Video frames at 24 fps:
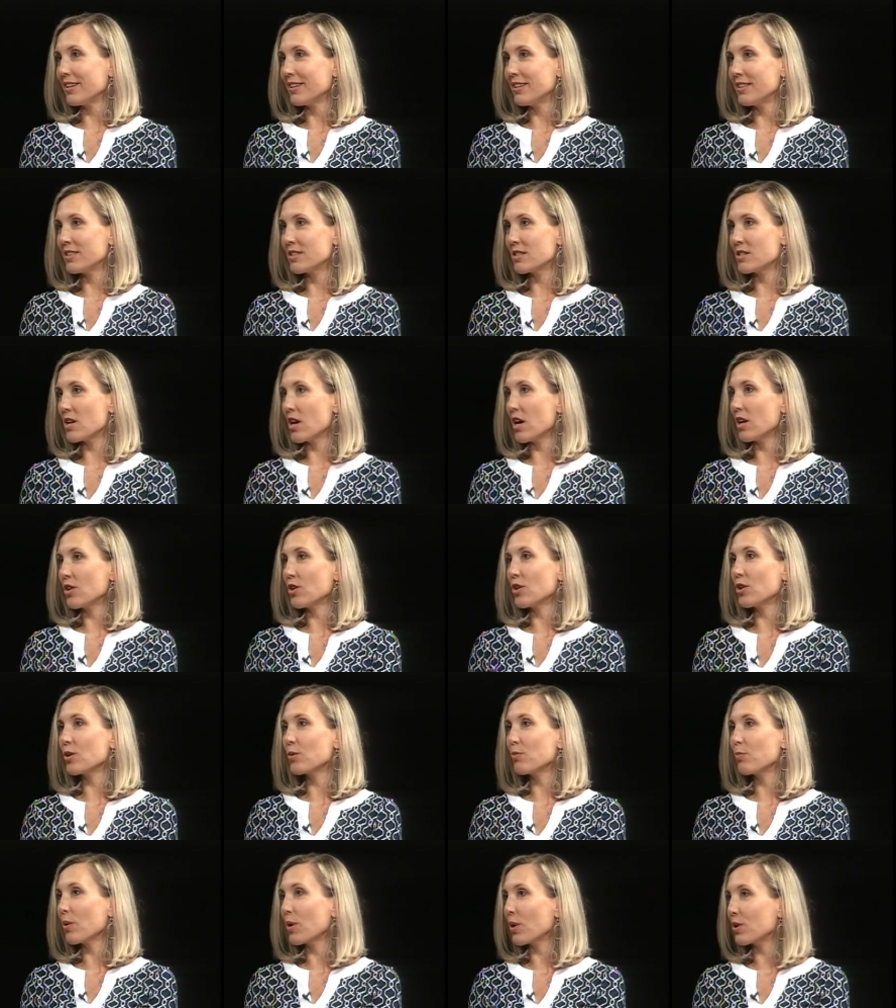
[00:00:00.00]
It's not
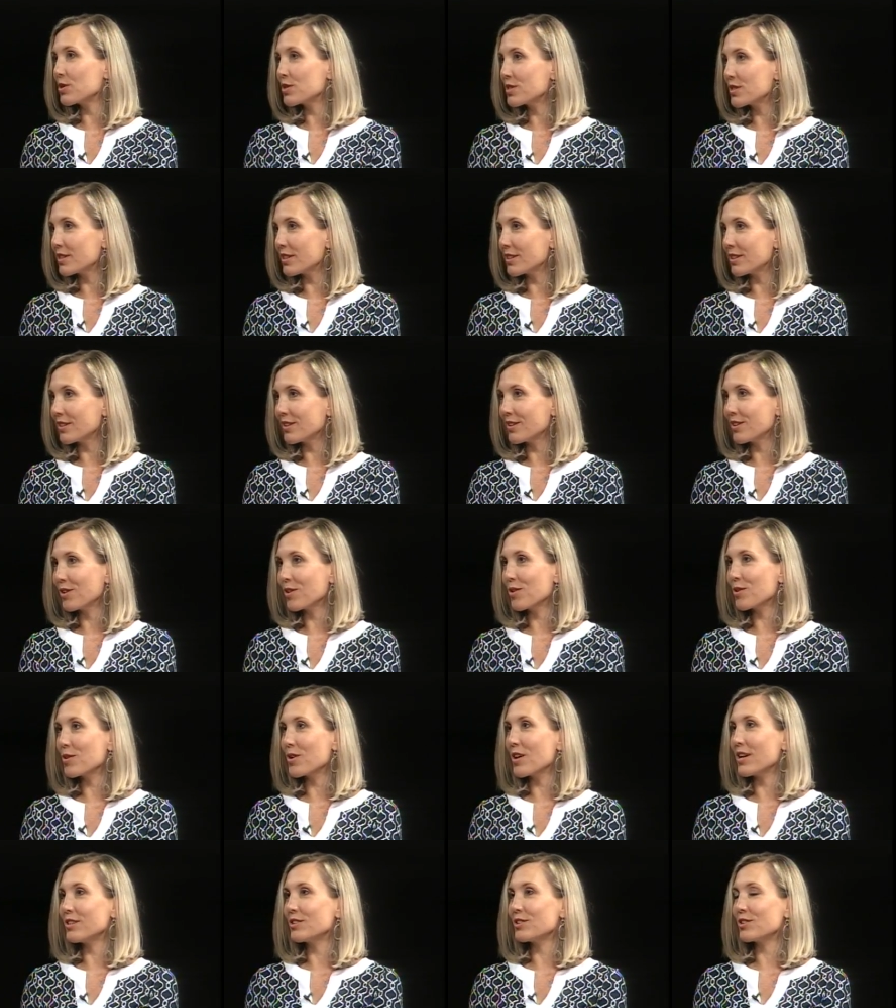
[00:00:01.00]
her person,
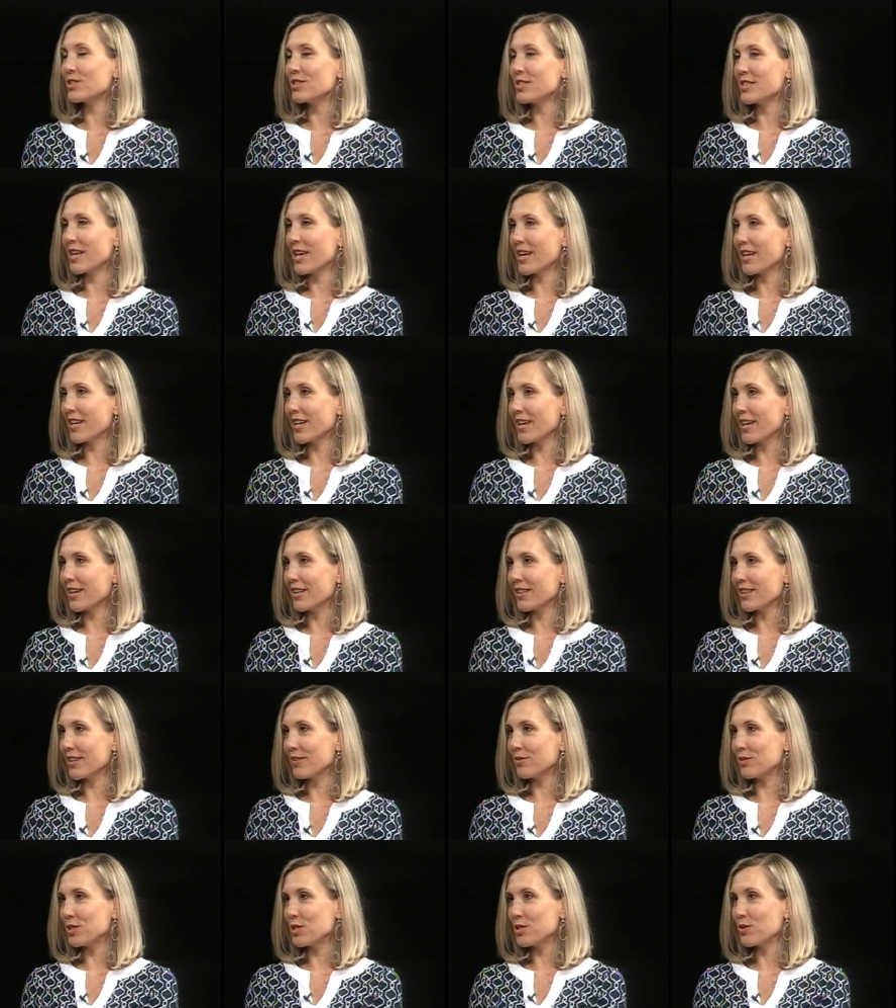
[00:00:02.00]
her understanding
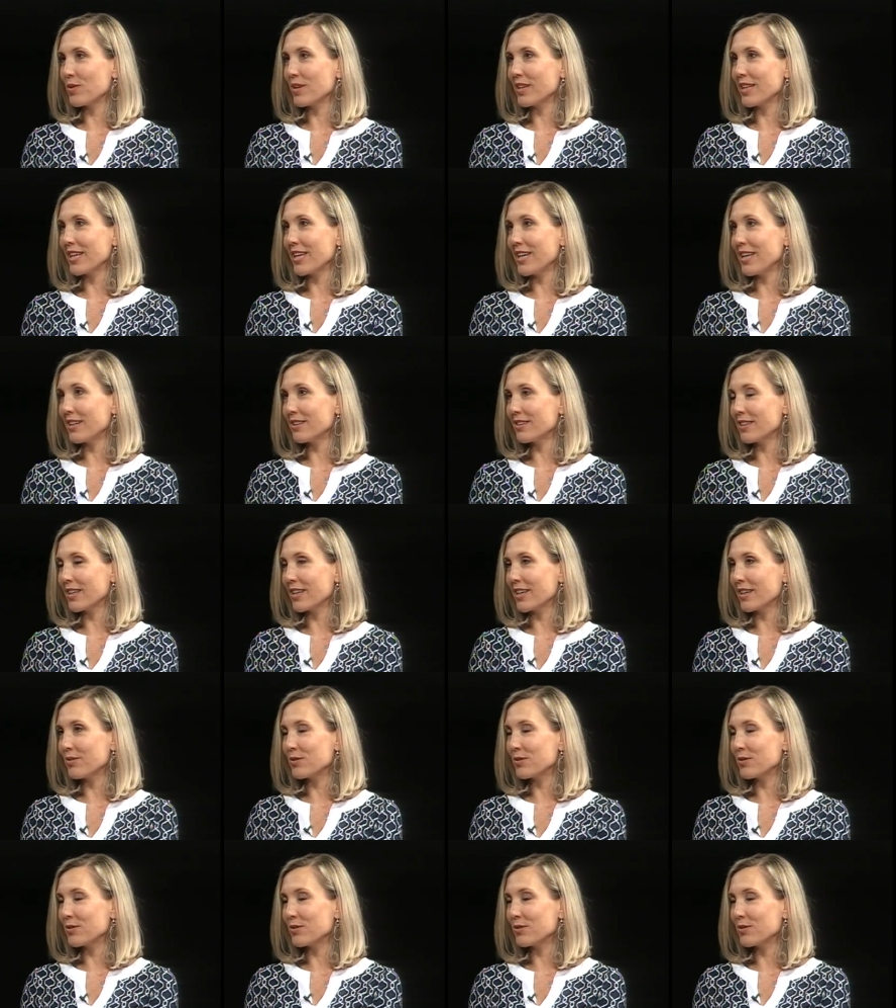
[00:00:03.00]
that was doing the healing.